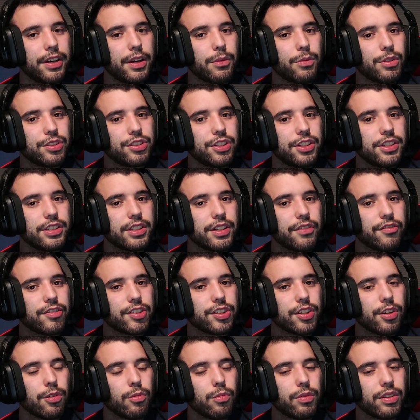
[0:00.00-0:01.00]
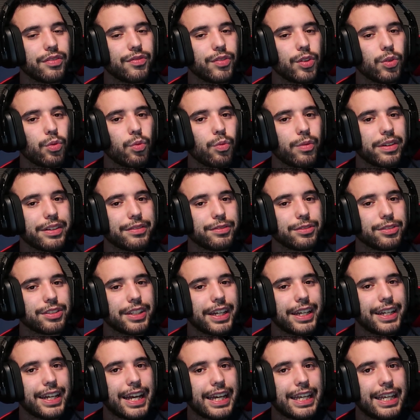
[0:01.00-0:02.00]
And I wish each every single one of you a wonderful
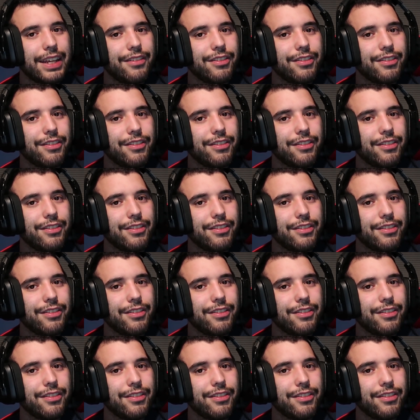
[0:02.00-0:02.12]
day, night,